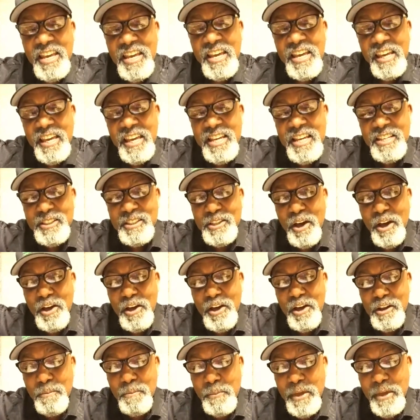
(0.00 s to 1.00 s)
it's
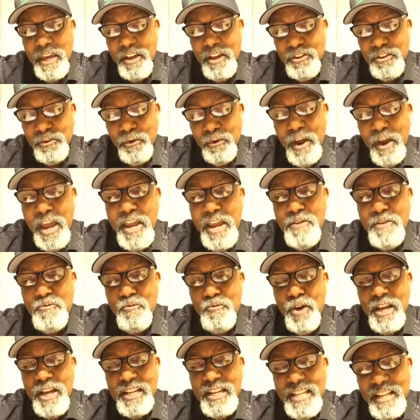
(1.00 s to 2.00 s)
gonna be a train
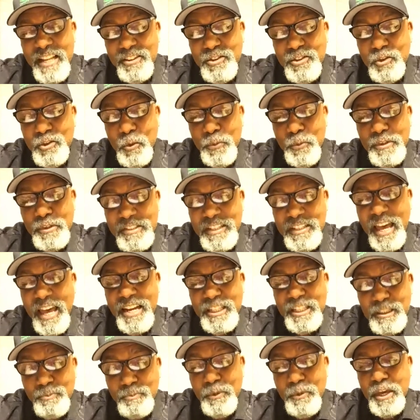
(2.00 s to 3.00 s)
running at supersonic
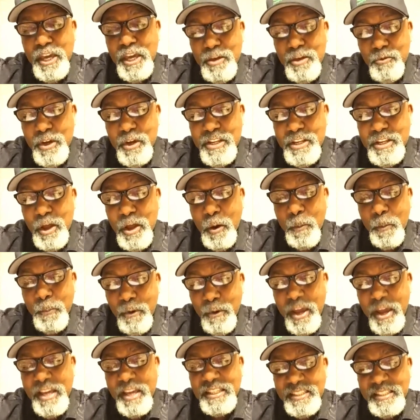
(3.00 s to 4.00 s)
speed with no
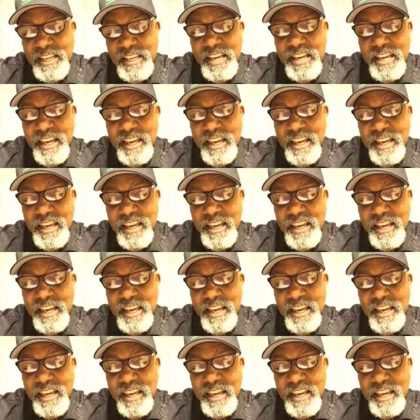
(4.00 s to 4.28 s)
brakes